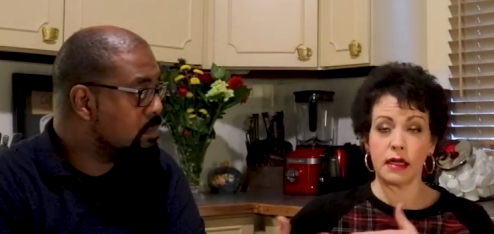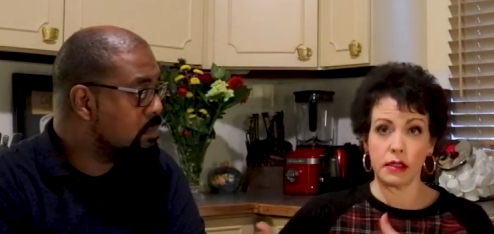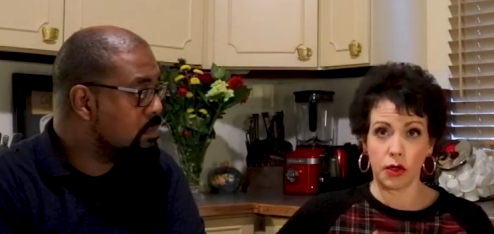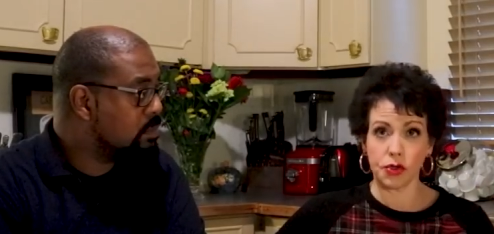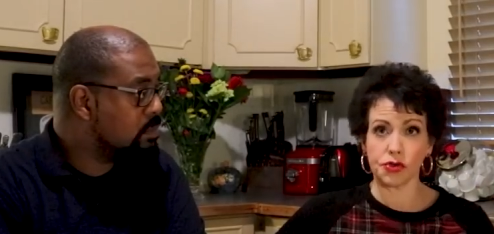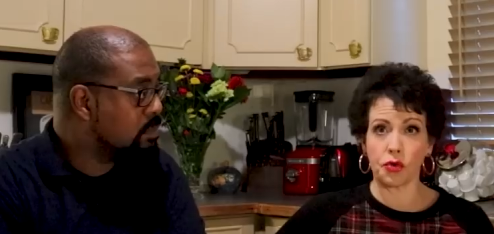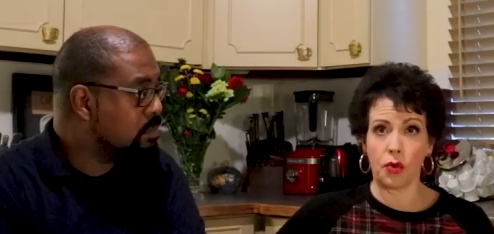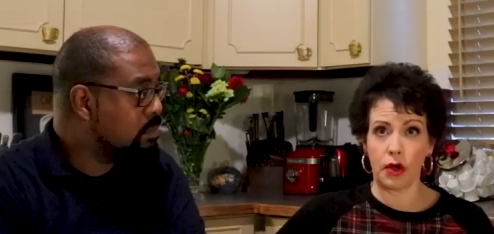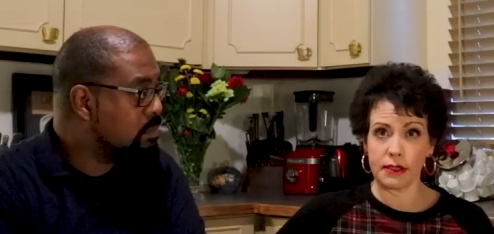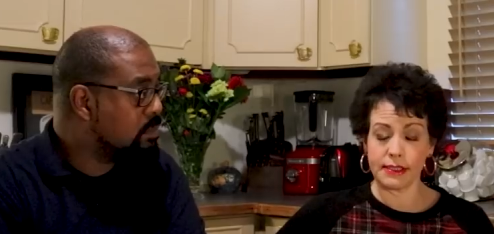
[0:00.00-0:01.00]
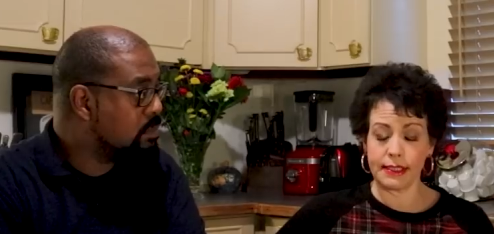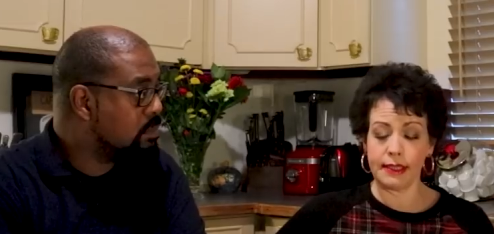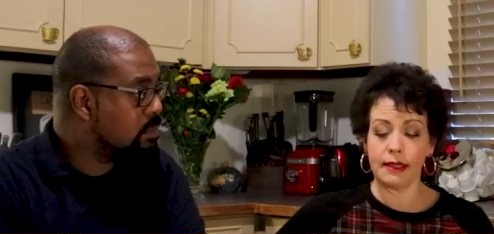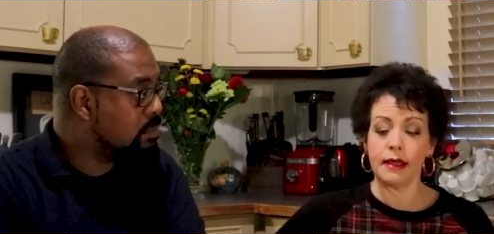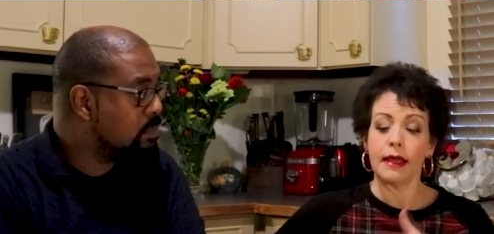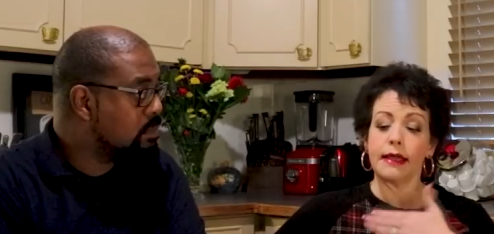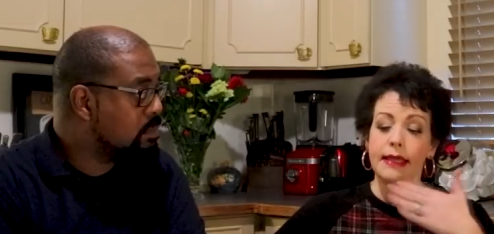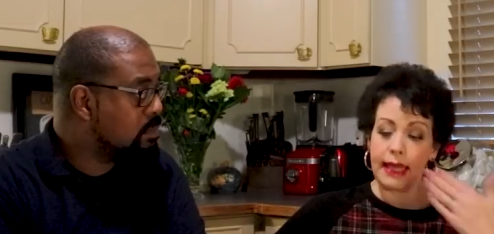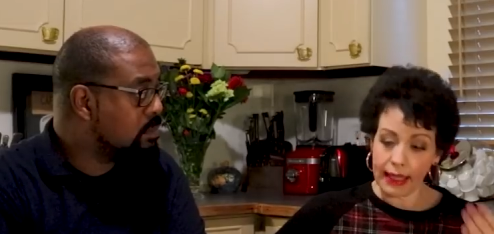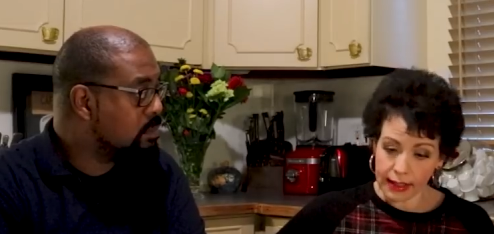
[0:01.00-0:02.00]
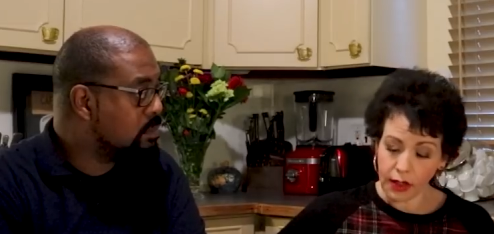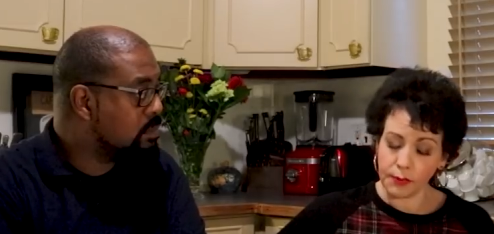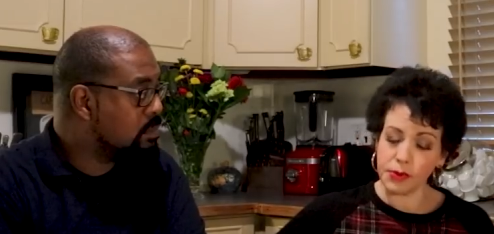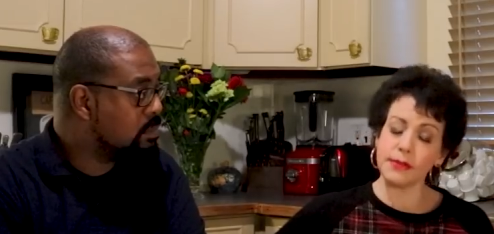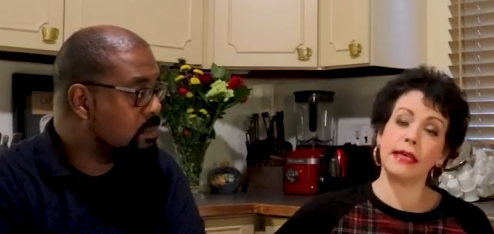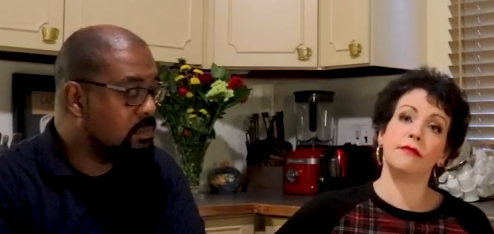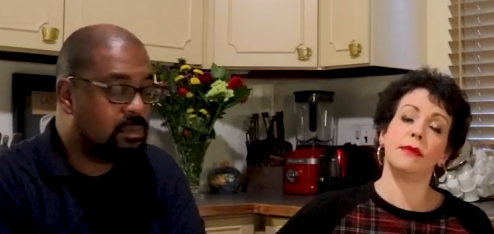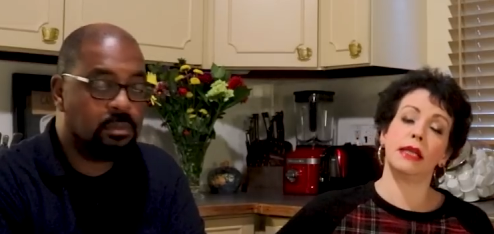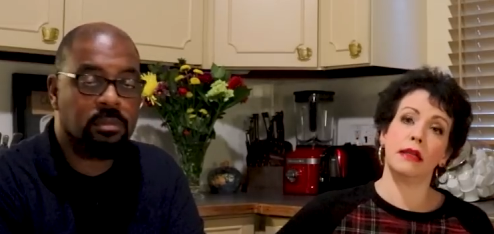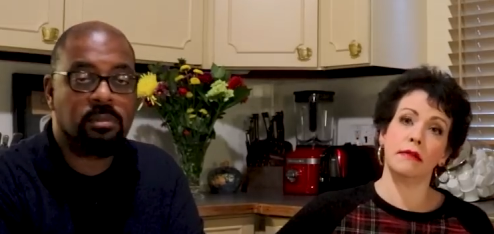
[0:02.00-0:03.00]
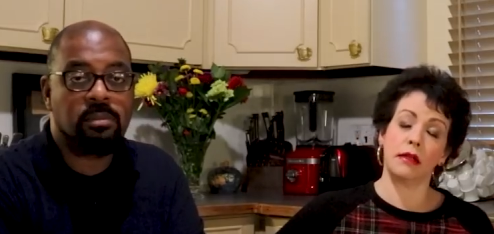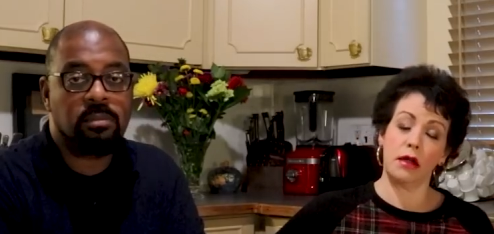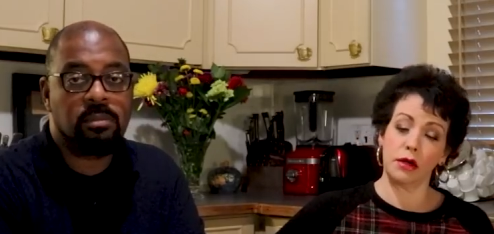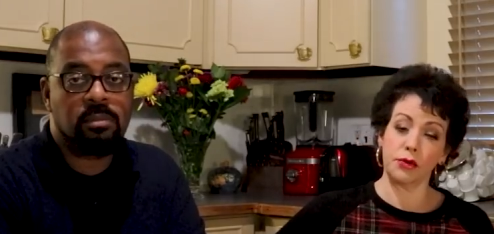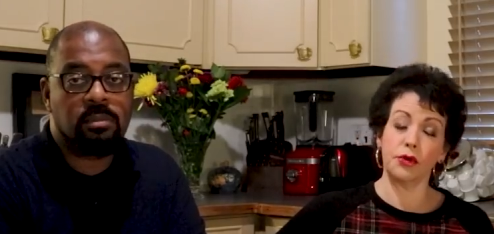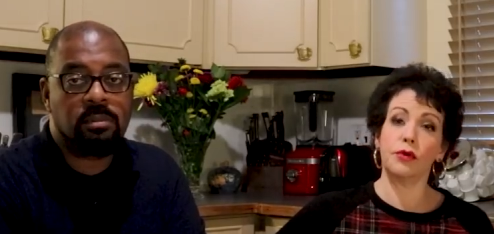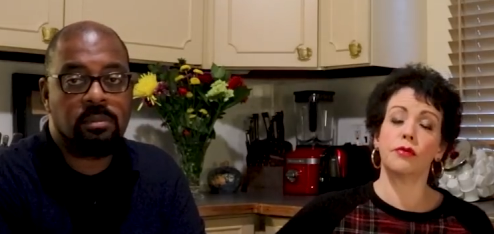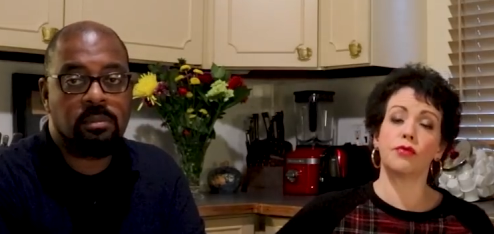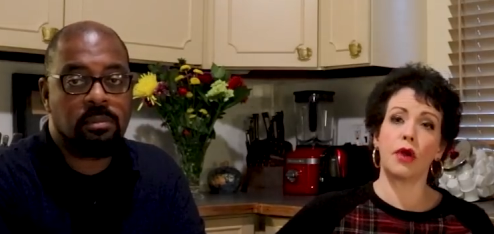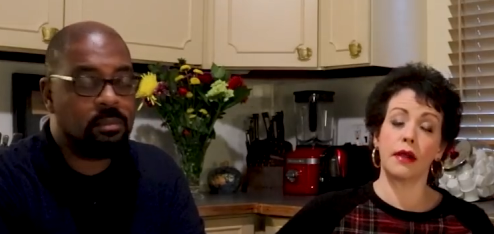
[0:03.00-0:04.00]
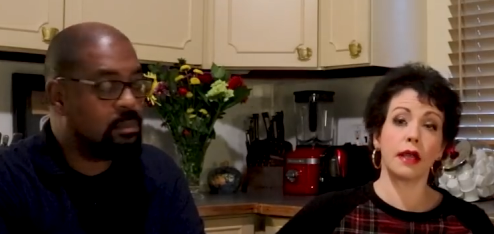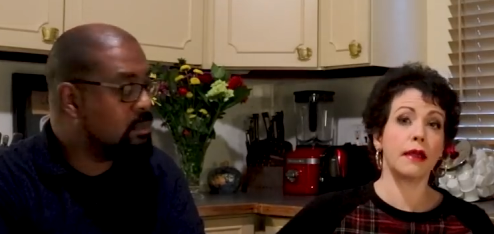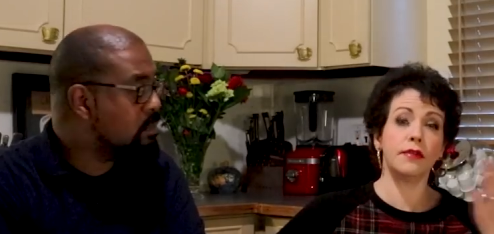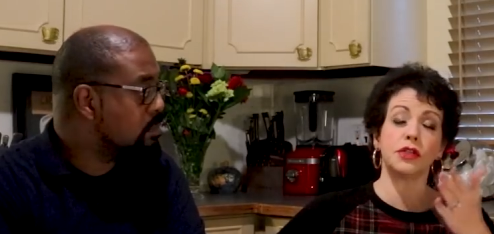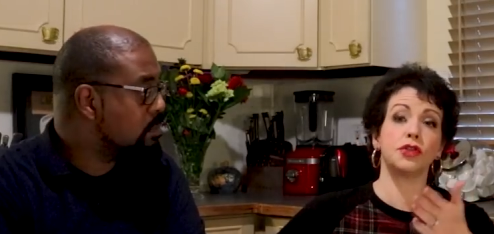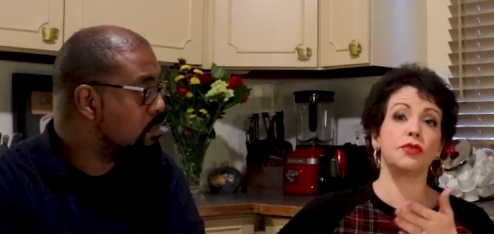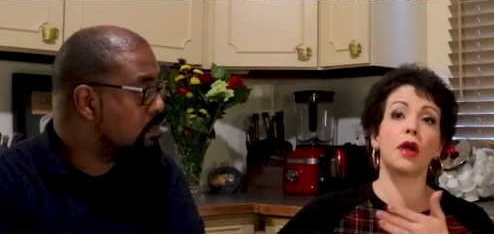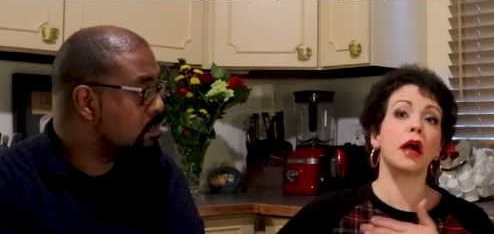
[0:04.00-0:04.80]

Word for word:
Speaker 1: in a larger quantity can help you save money in the long run and that you're